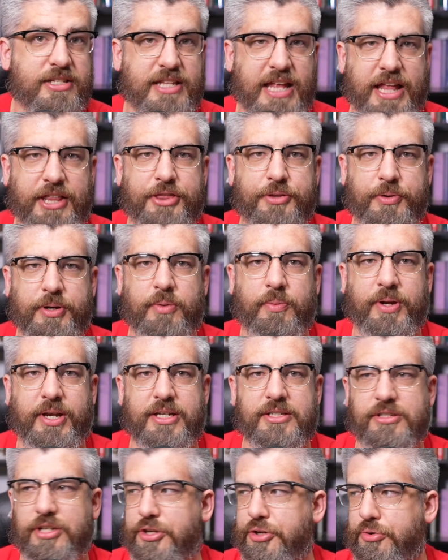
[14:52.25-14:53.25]
that 3
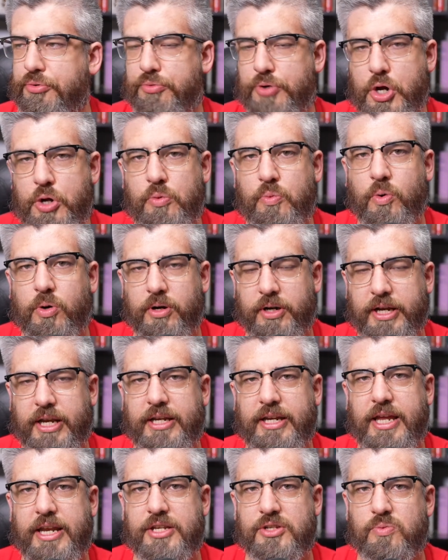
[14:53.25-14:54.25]
weeks to do road work
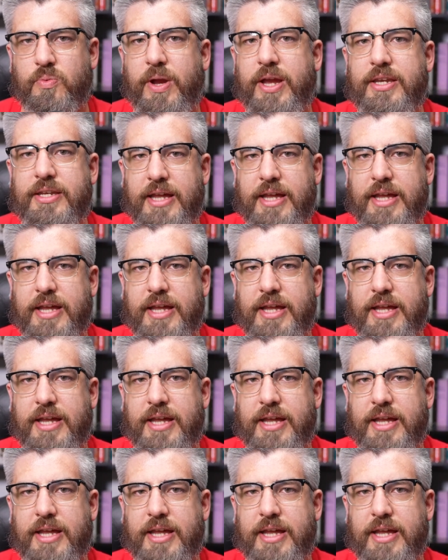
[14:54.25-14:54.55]
and get his weight